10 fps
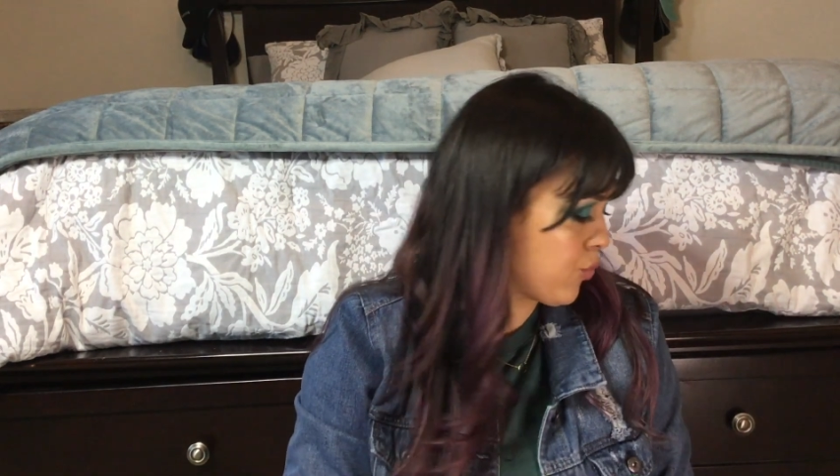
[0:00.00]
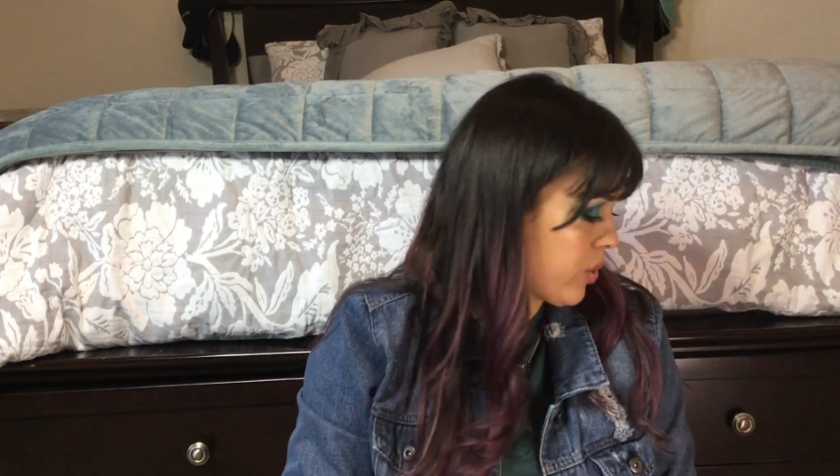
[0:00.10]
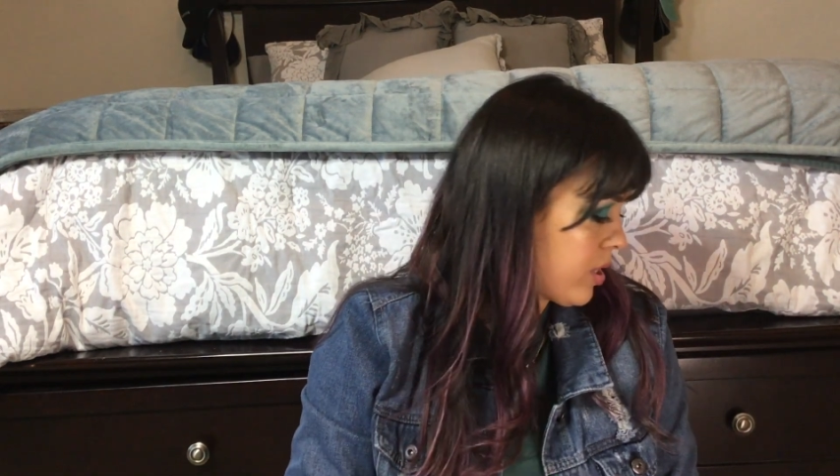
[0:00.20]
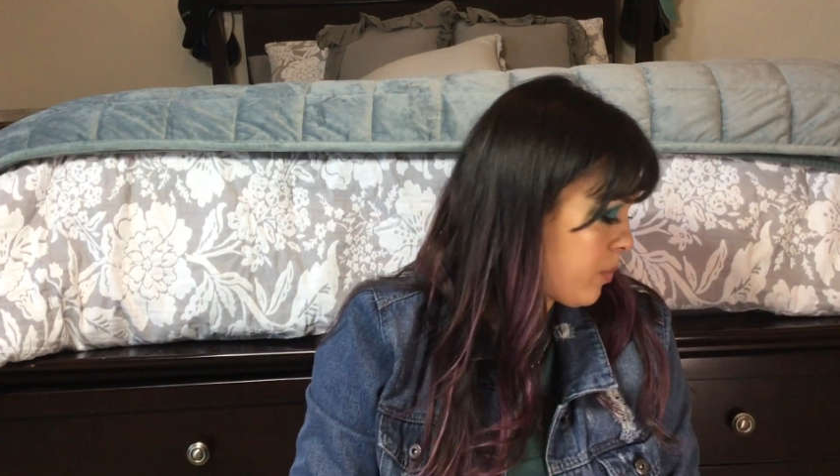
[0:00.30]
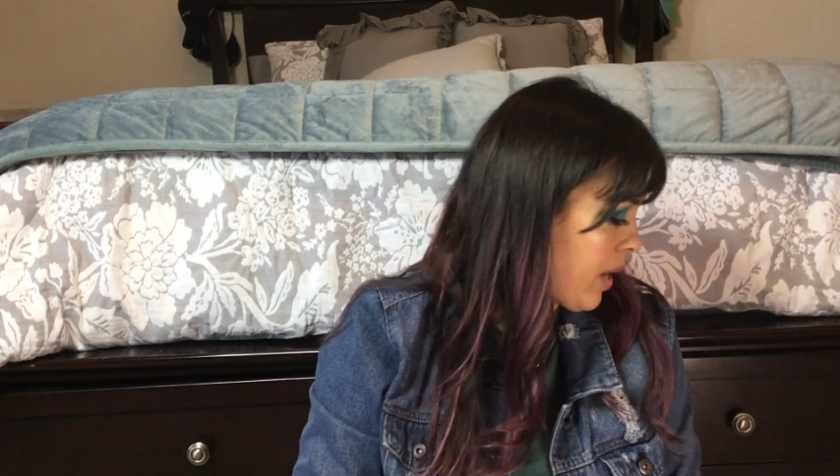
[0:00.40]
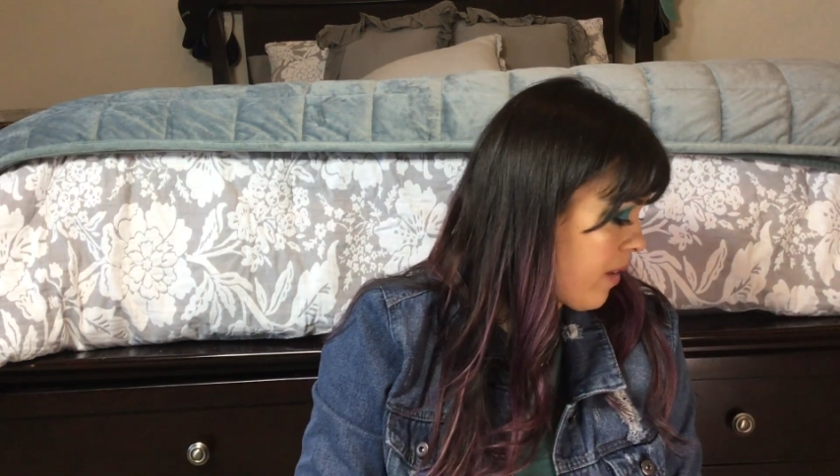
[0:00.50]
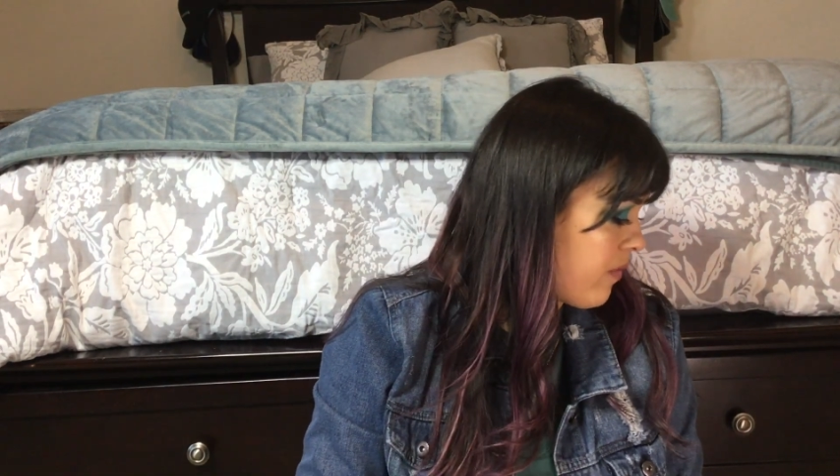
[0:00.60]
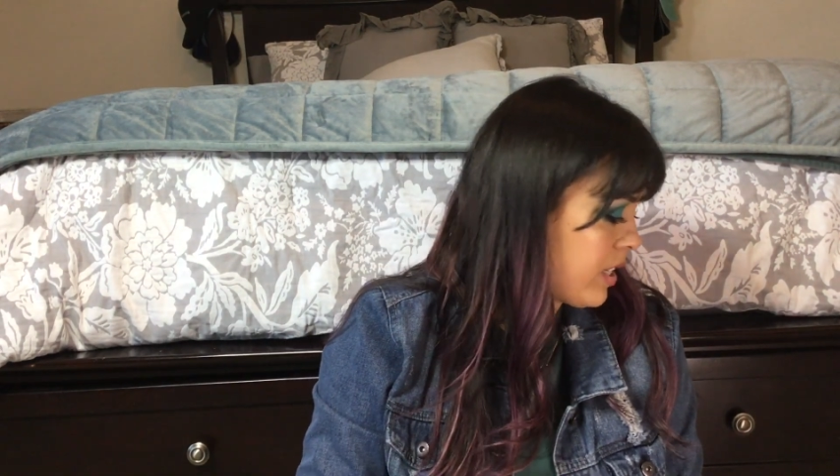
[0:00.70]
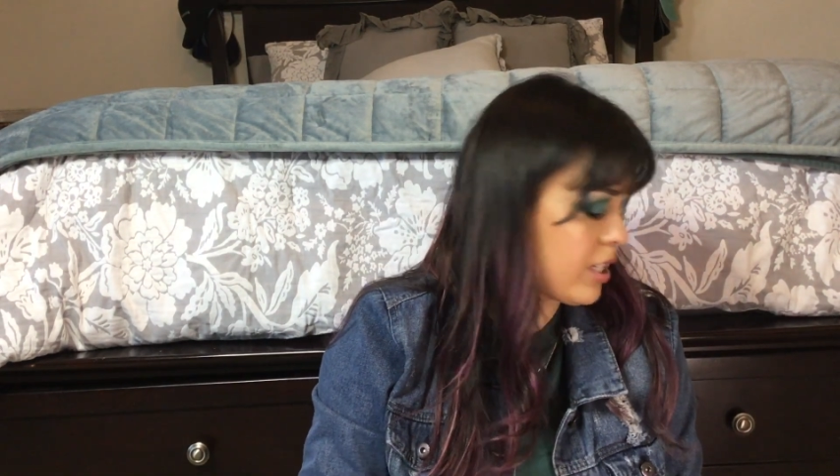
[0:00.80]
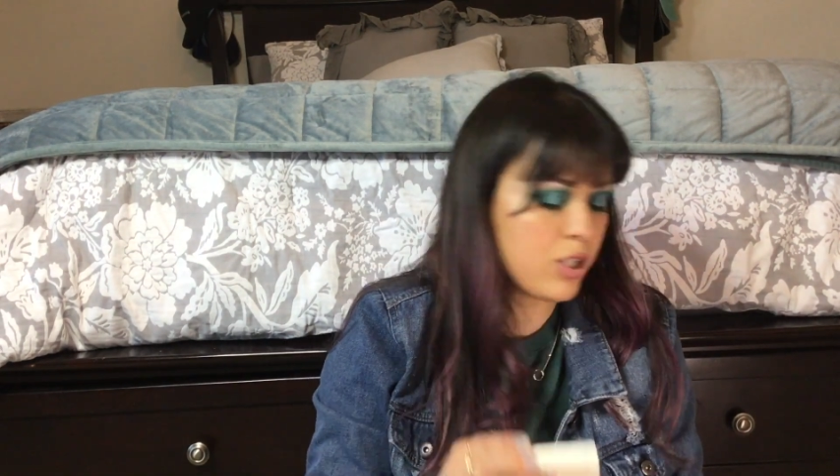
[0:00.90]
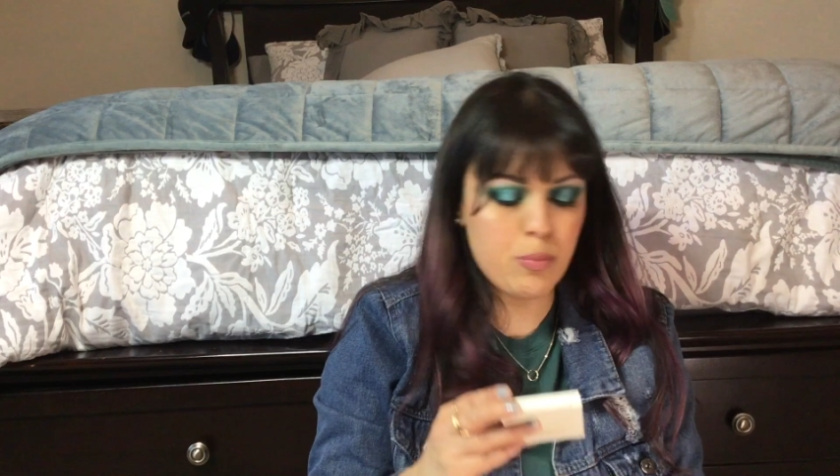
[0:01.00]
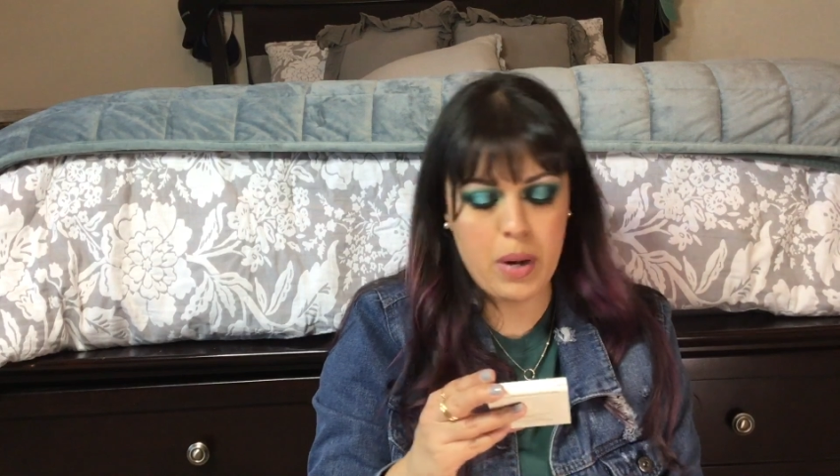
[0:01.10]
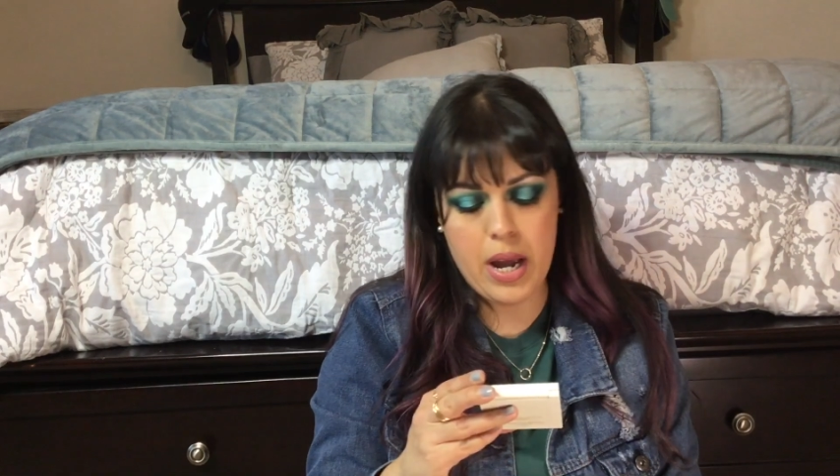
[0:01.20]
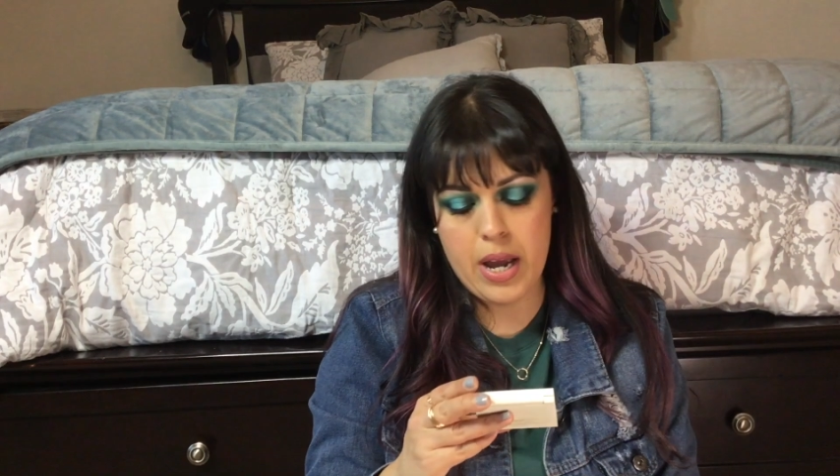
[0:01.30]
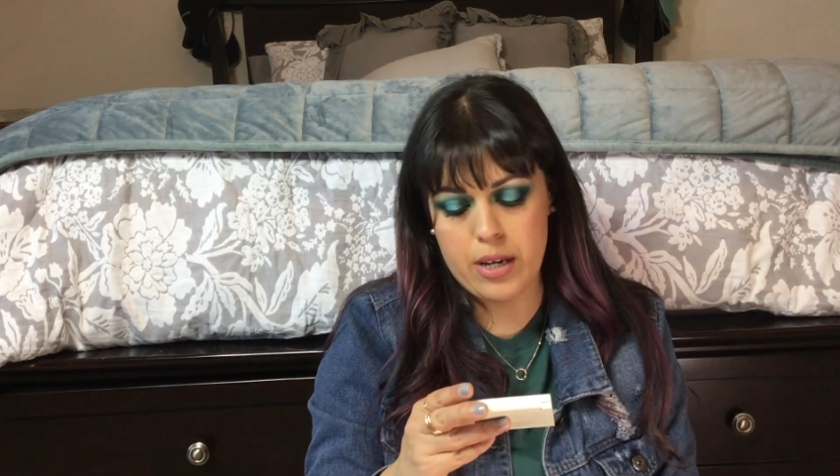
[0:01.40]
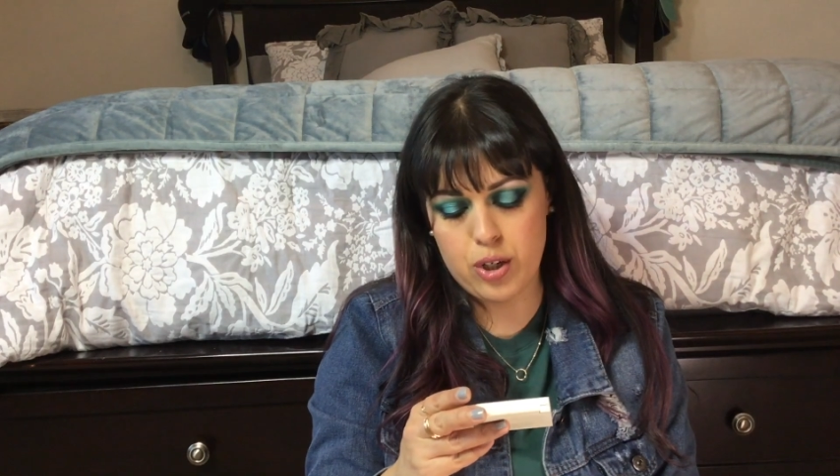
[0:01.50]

was the brand Vintage by